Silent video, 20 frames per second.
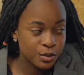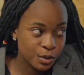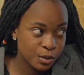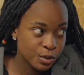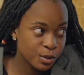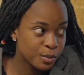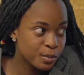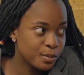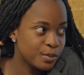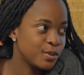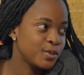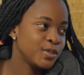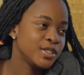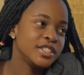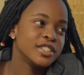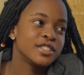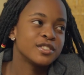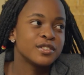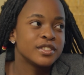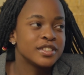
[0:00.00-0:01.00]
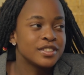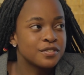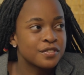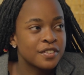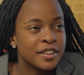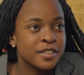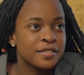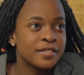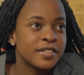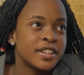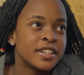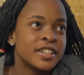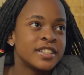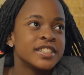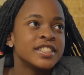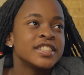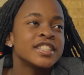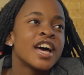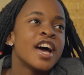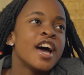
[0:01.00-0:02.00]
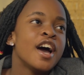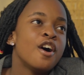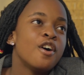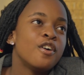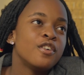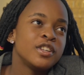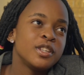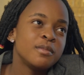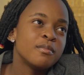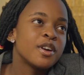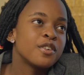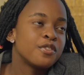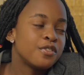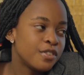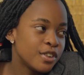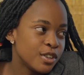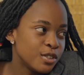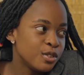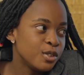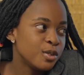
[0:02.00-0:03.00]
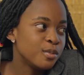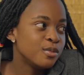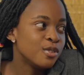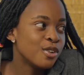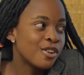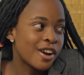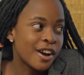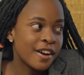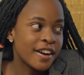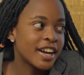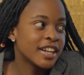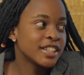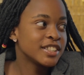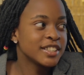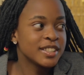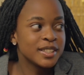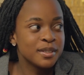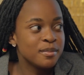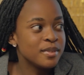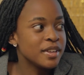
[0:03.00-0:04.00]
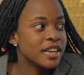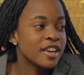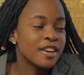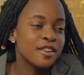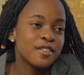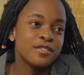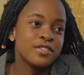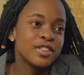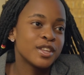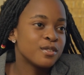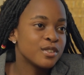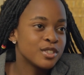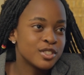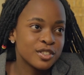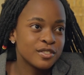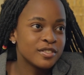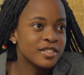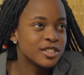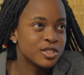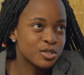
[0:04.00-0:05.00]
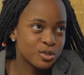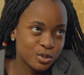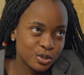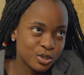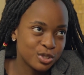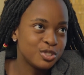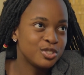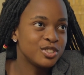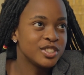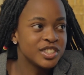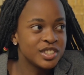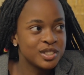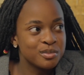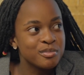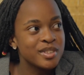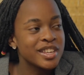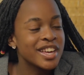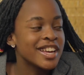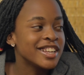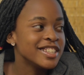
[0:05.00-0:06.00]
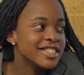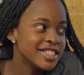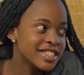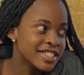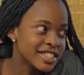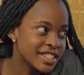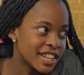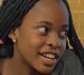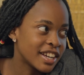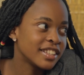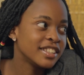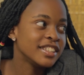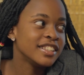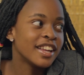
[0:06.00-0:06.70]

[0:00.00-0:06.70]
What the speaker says: group, which is only 5 girls, only my friend group know how I actually behave. The rest of the school treats me exactly